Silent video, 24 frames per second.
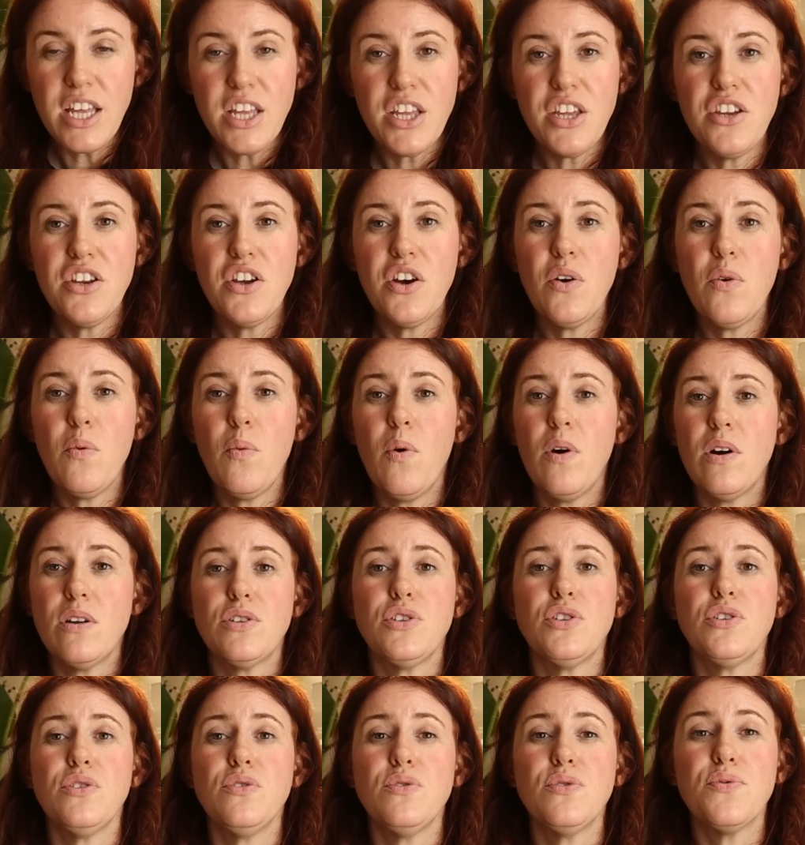You don't
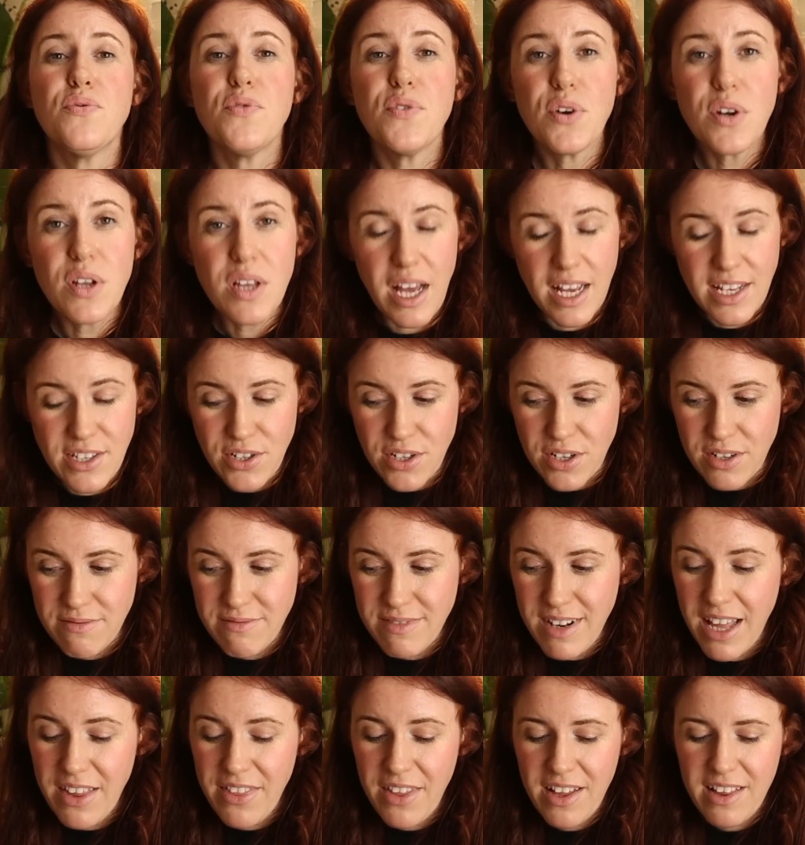want to use fertilizer,
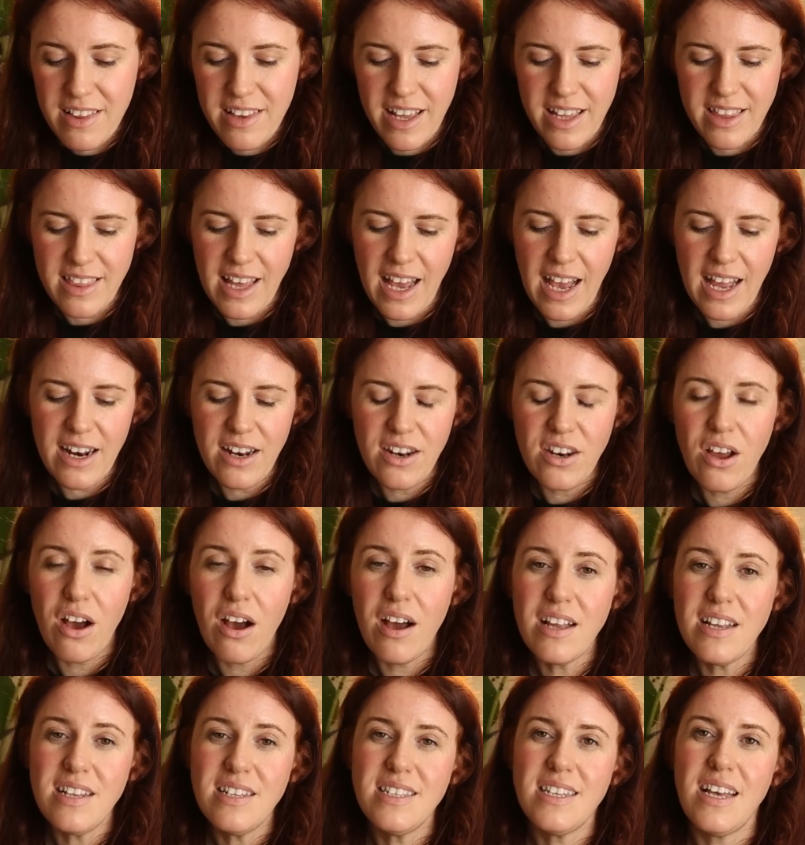nothing like that.
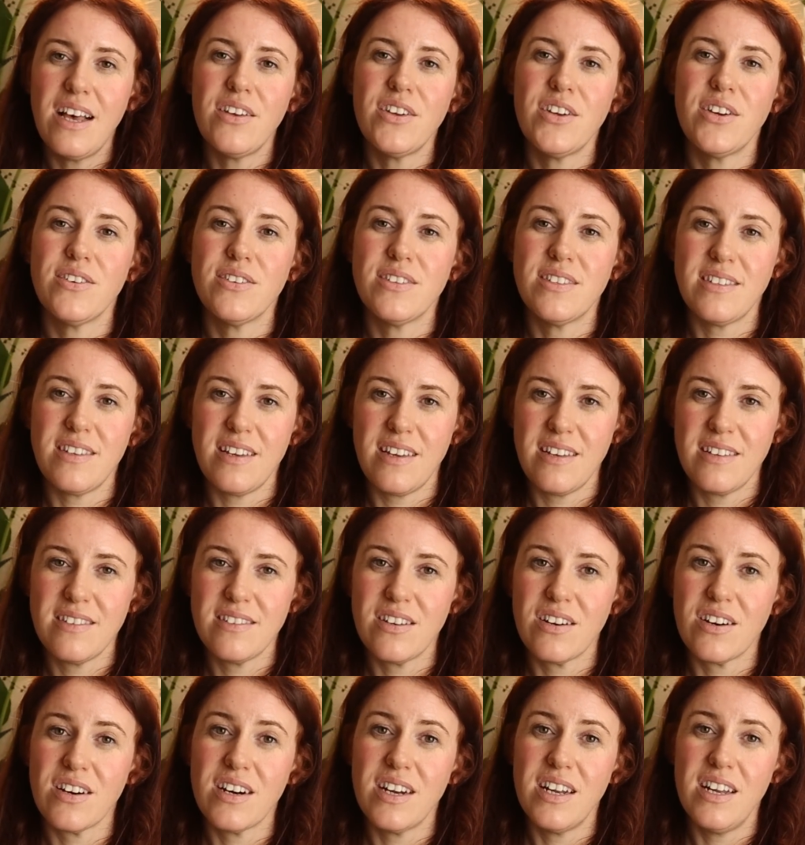Not until your
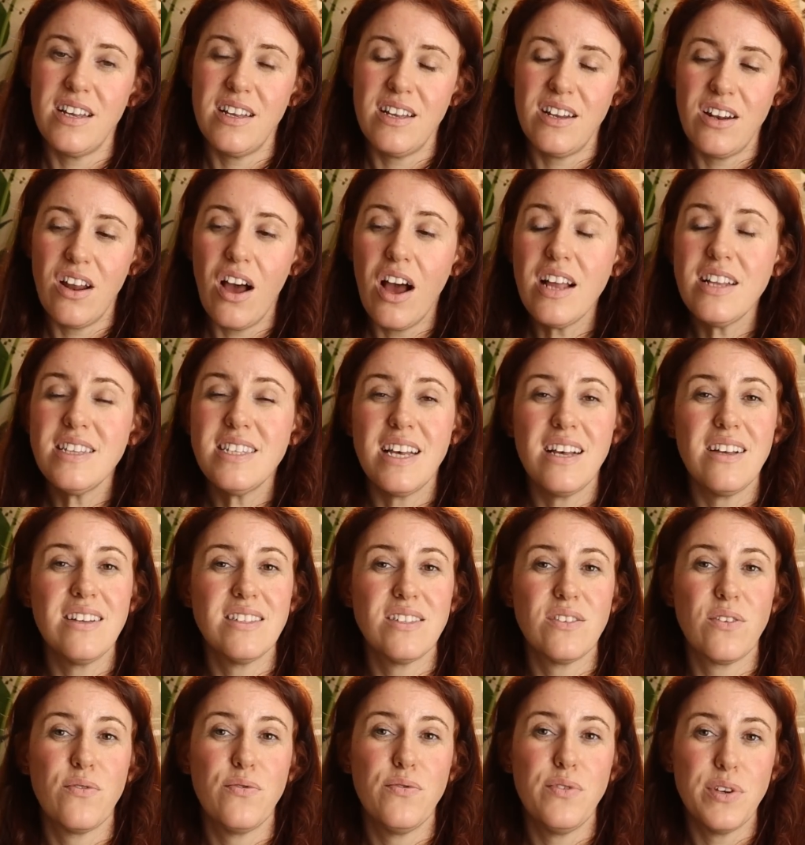seeds are Not until
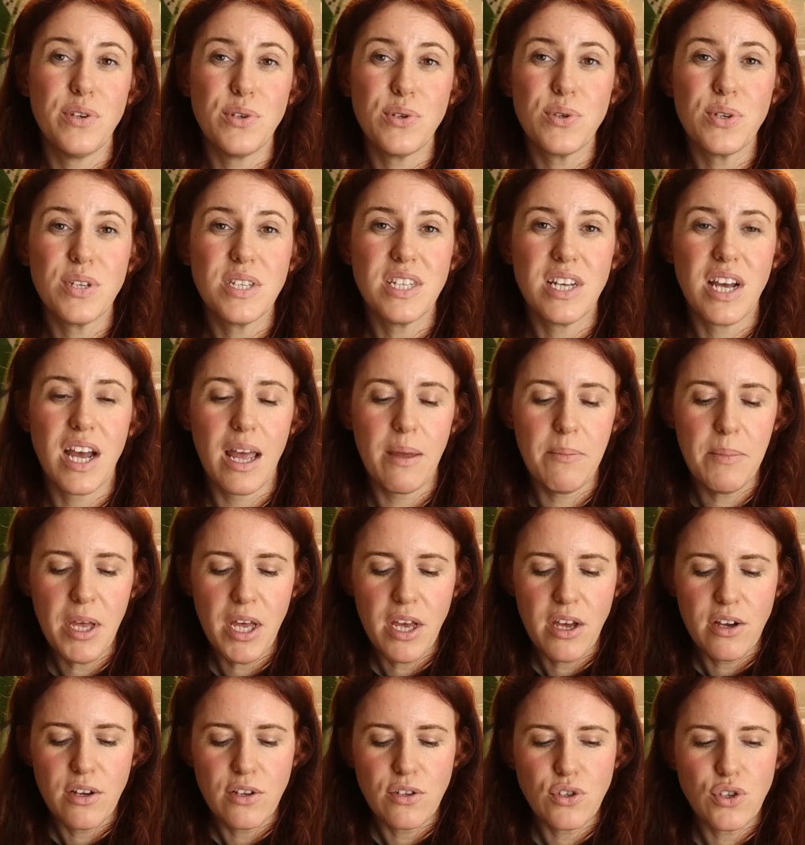it's officially time
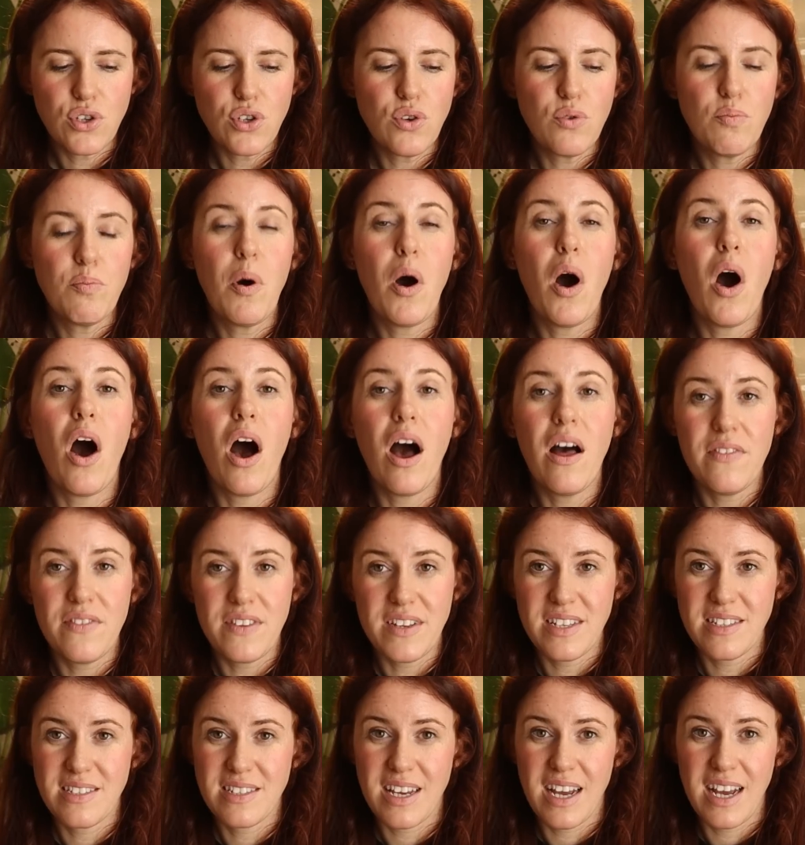to pot
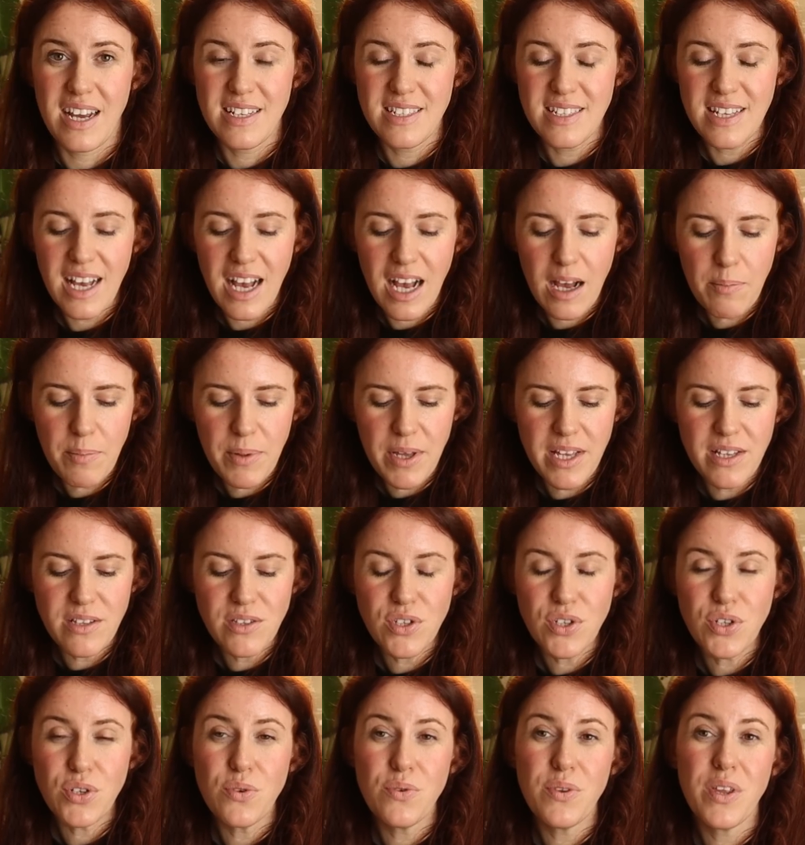these guys up
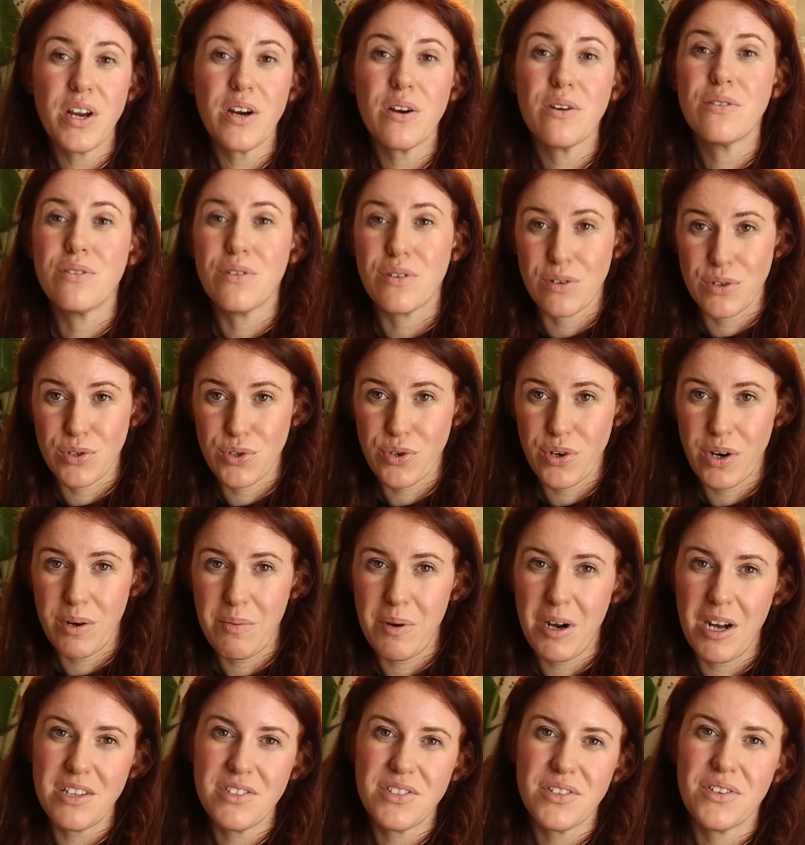into their nursery
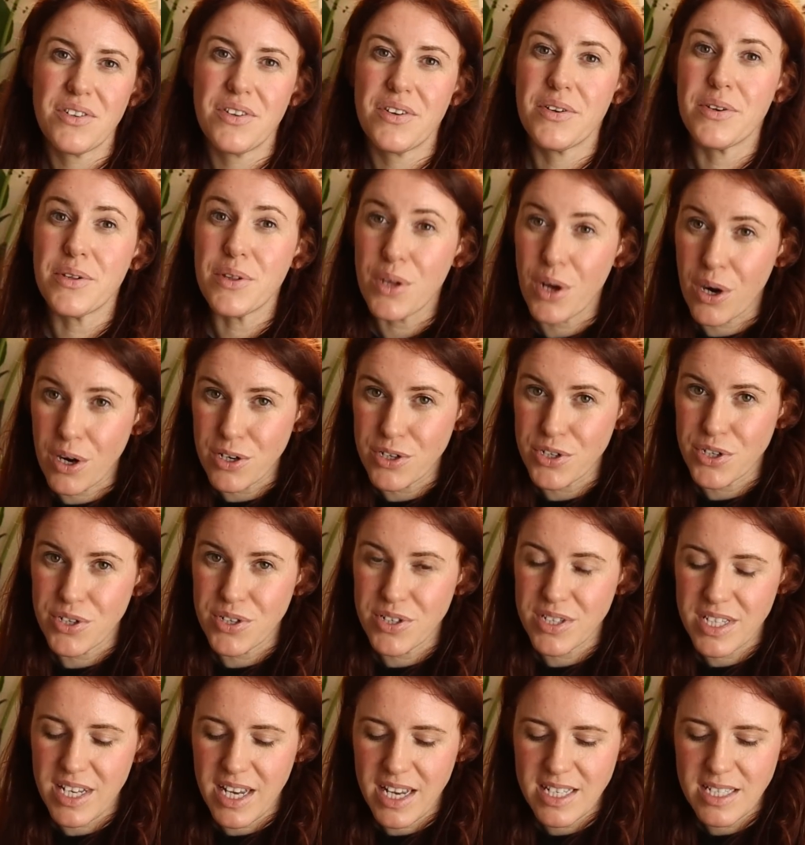pots or their larger
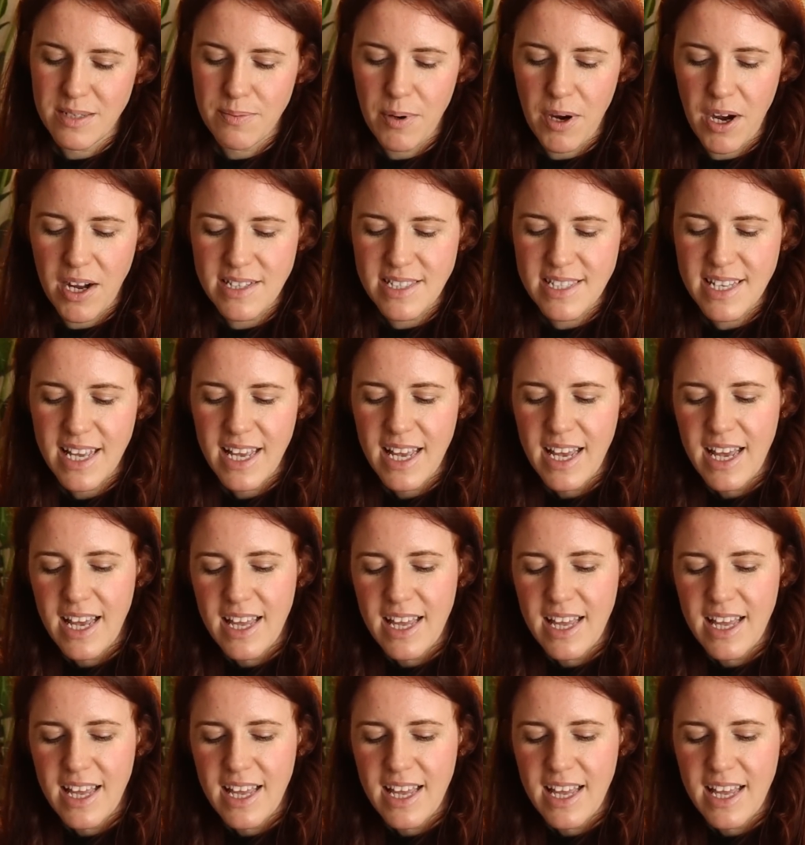size pots.